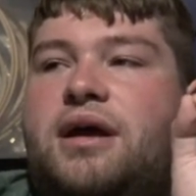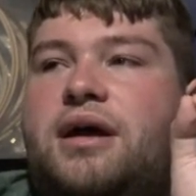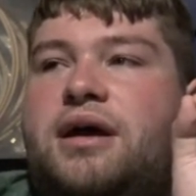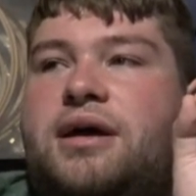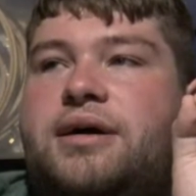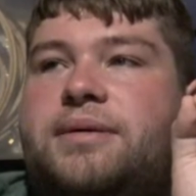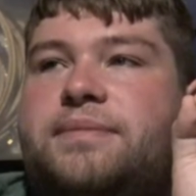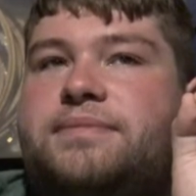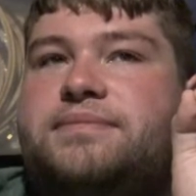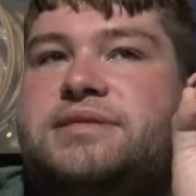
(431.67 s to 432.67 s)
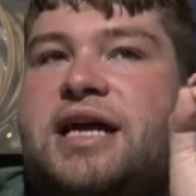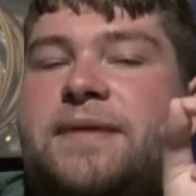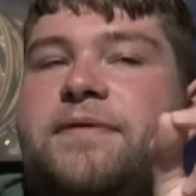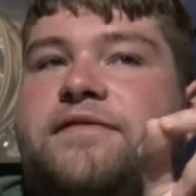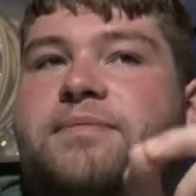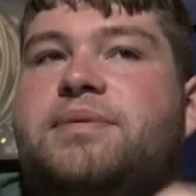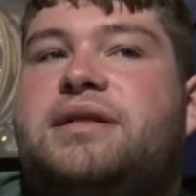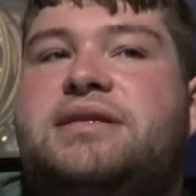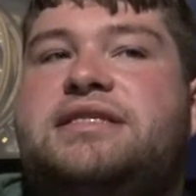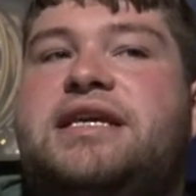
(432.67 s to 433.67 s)
um, type of
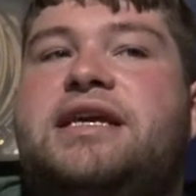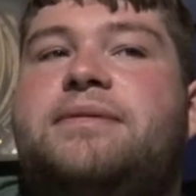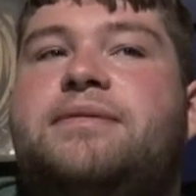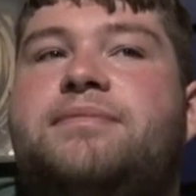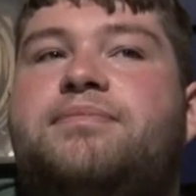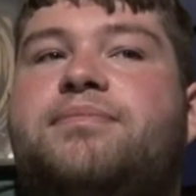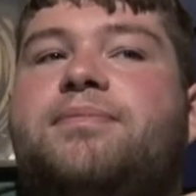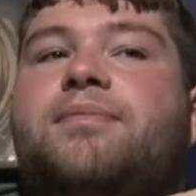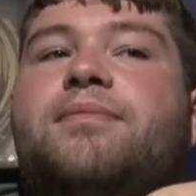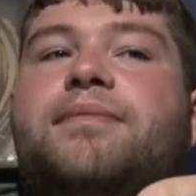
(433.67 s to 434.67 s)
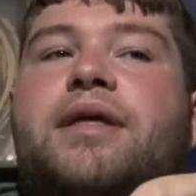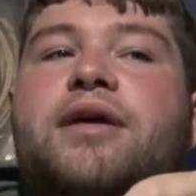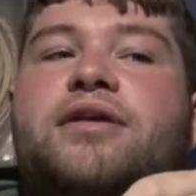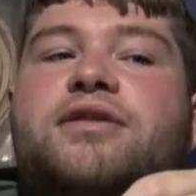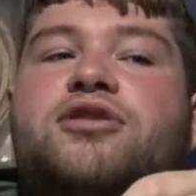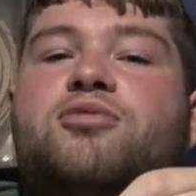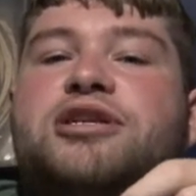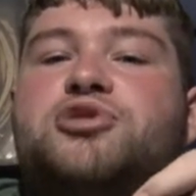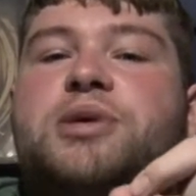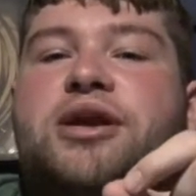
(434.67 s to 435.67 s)
ability to
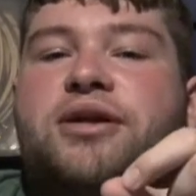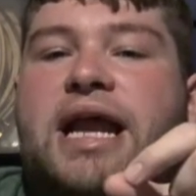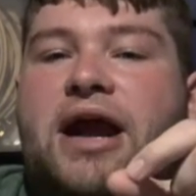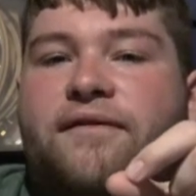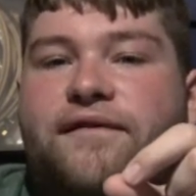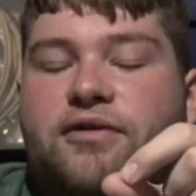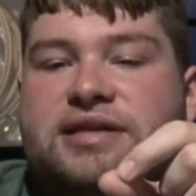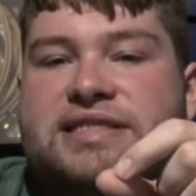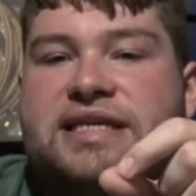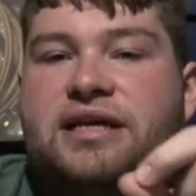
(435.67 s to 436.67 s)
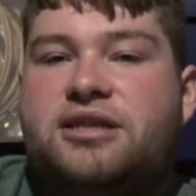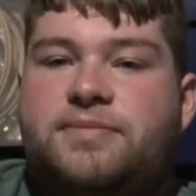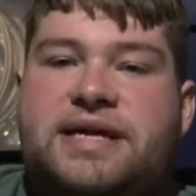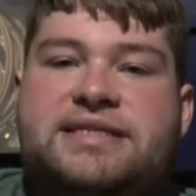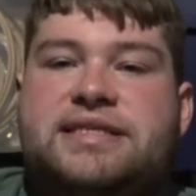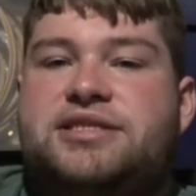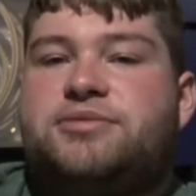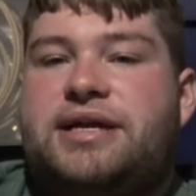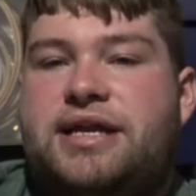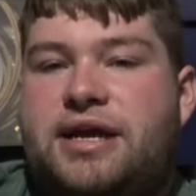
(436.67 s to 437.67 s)
which we are now focusing on the basics
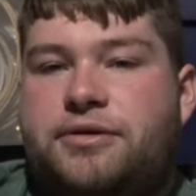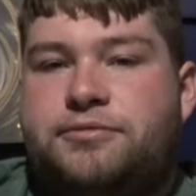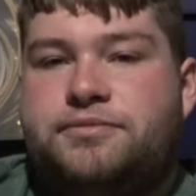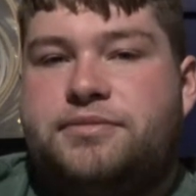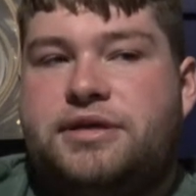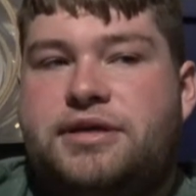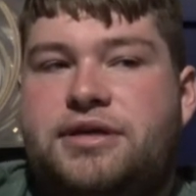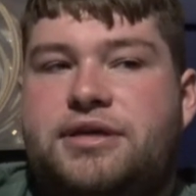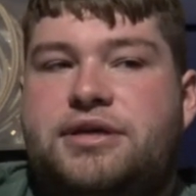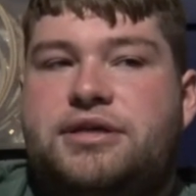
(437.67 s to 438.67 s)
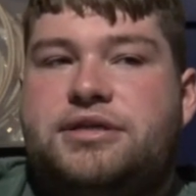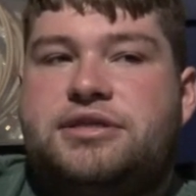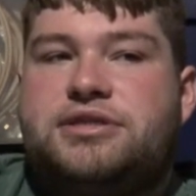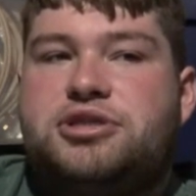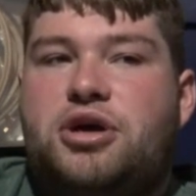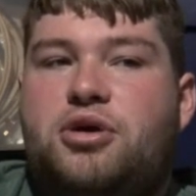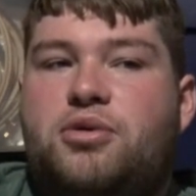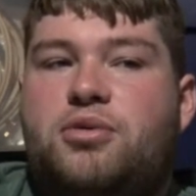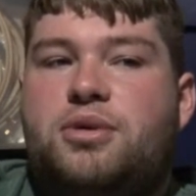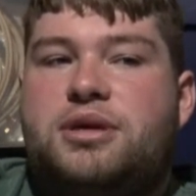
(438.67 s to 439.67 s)
right now.
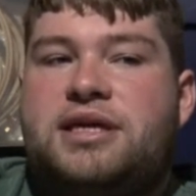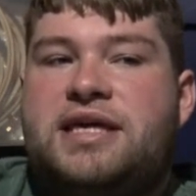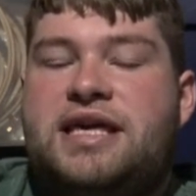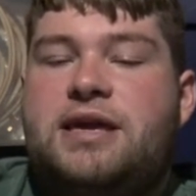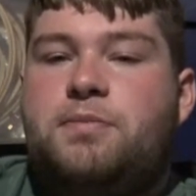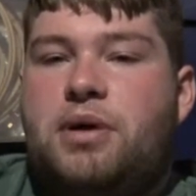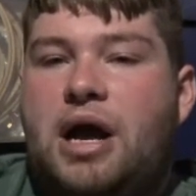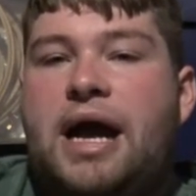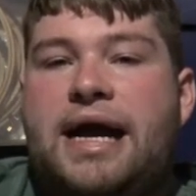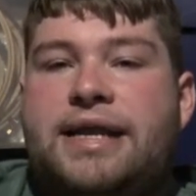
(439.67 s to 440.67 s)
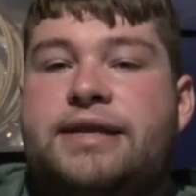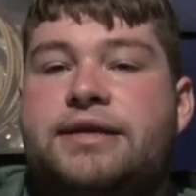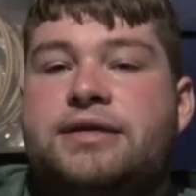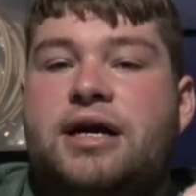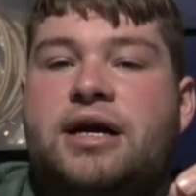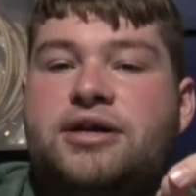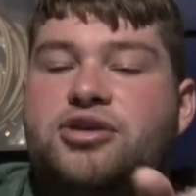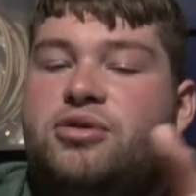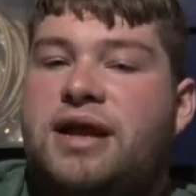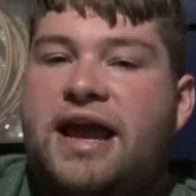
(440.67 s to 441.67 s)
So keep on, uh,
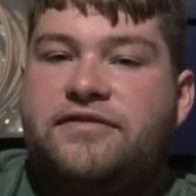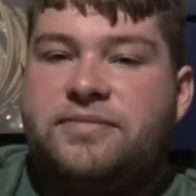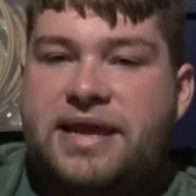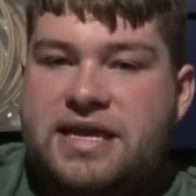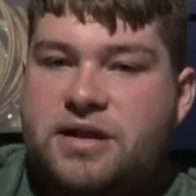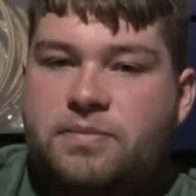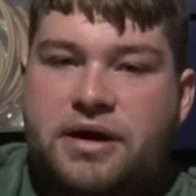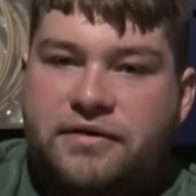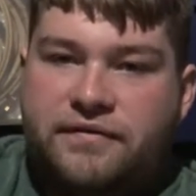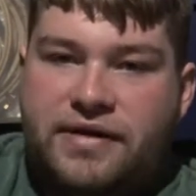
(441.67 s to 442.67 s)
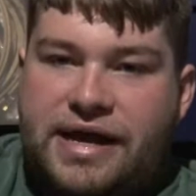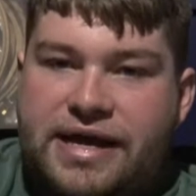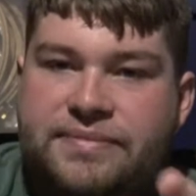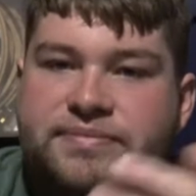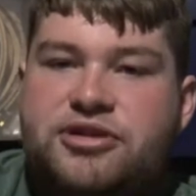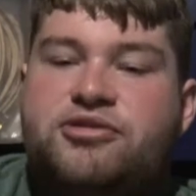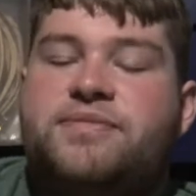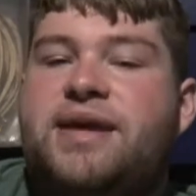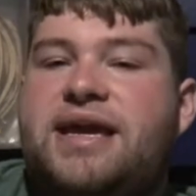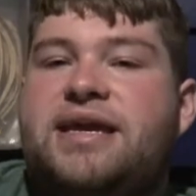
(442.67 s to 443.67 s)
you don't have to make it a butterfly. You
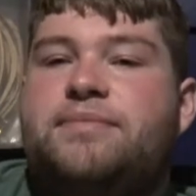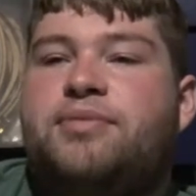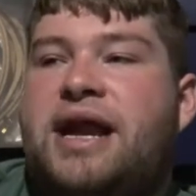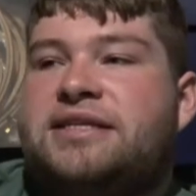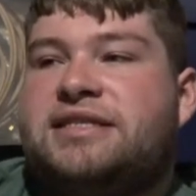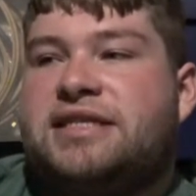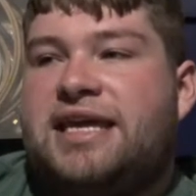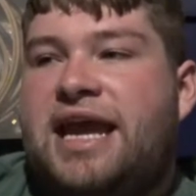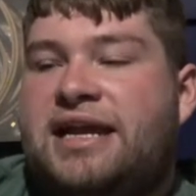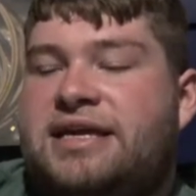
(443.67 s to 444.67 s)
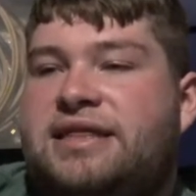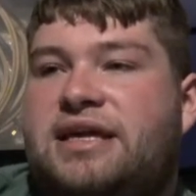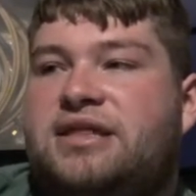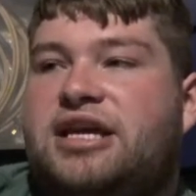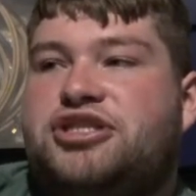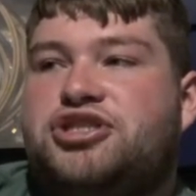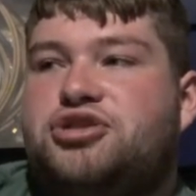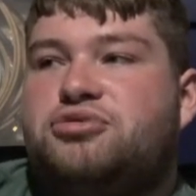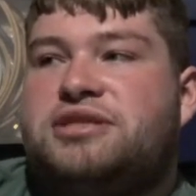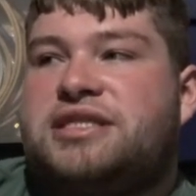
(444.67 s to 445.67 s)
can make it practically anything that
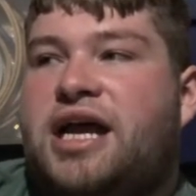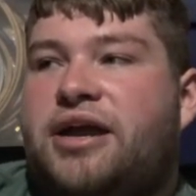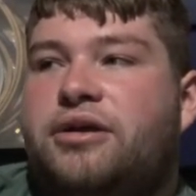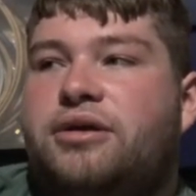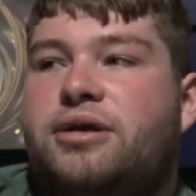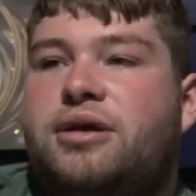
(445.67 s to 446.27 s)
you desire.